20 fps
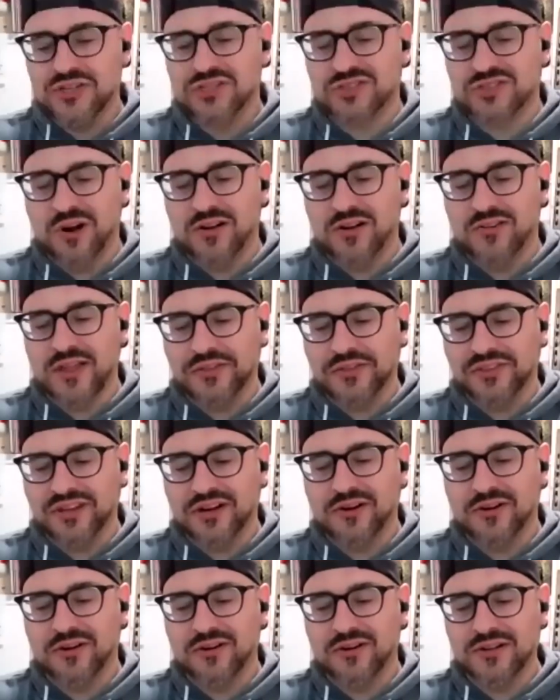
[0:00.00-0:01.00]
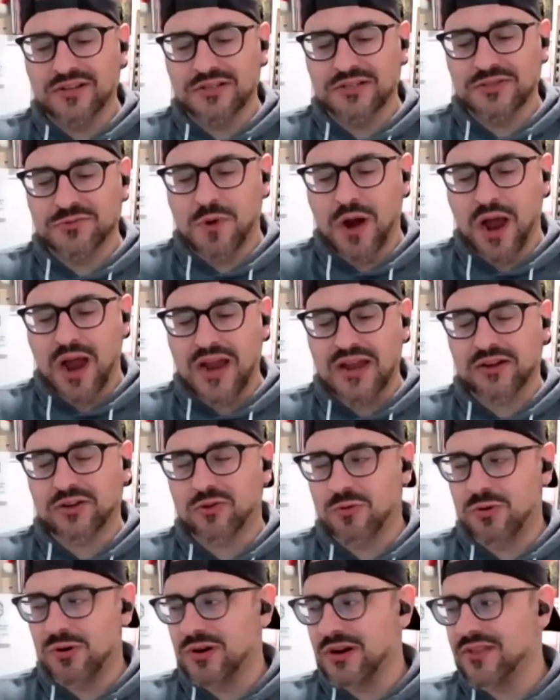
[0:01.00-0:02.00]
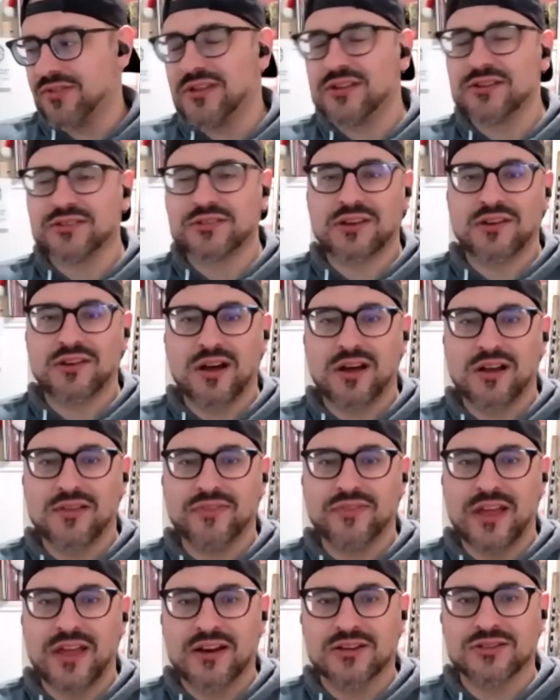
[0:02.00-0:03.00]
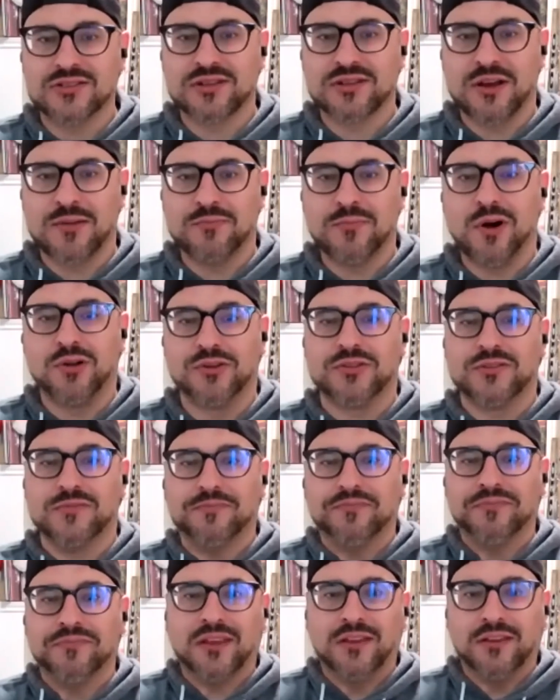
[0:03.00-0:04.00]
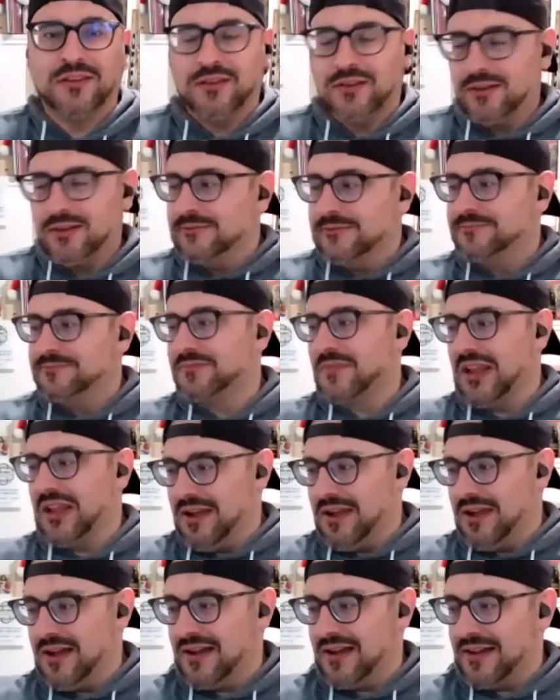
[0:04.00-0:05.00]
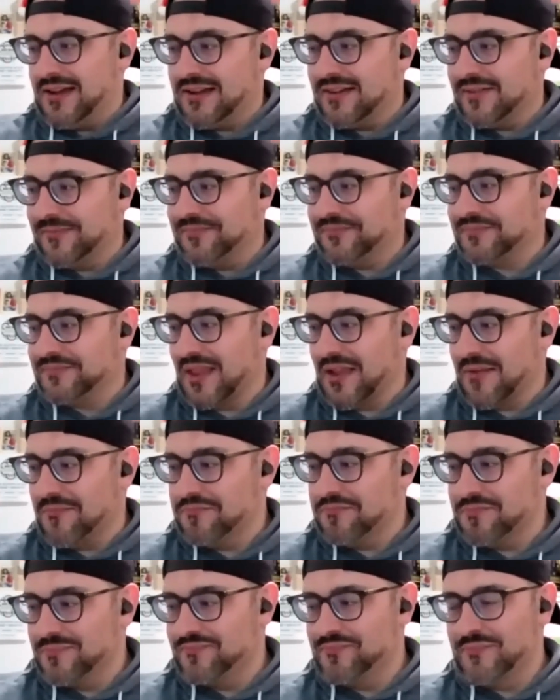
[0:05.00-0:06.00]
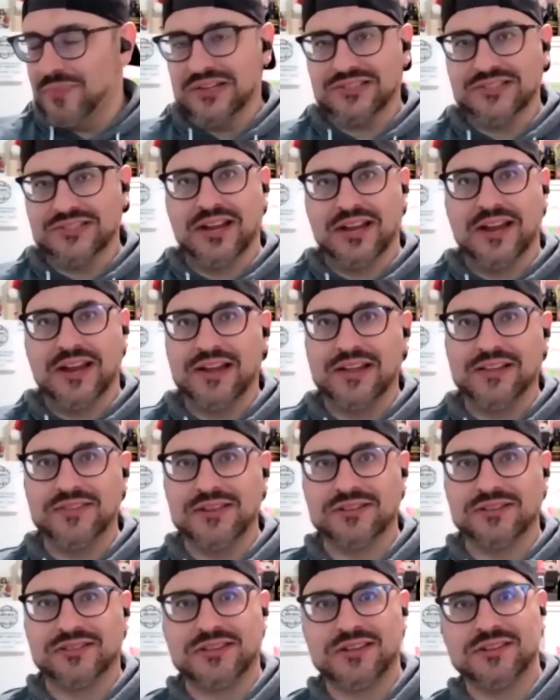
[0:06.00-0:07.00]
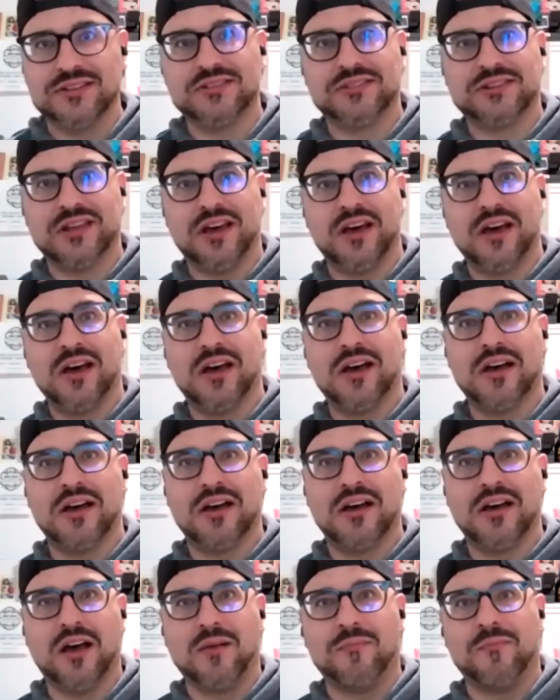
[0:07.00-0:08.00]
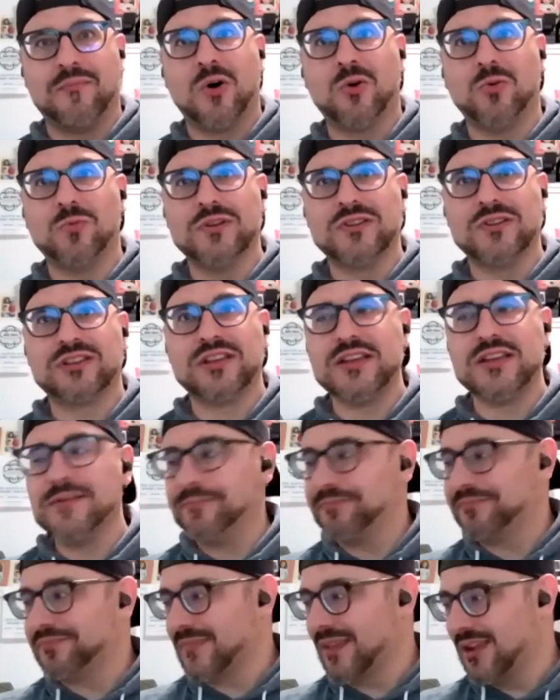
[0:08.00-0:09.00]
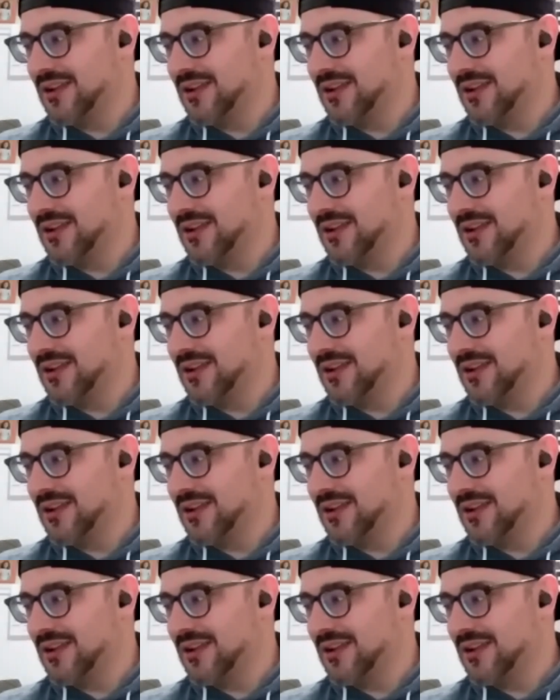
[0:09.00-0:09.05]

swear that there is rye and corn in this and not that is not malt. Uh, but uh, this is uh, a malt whiskey.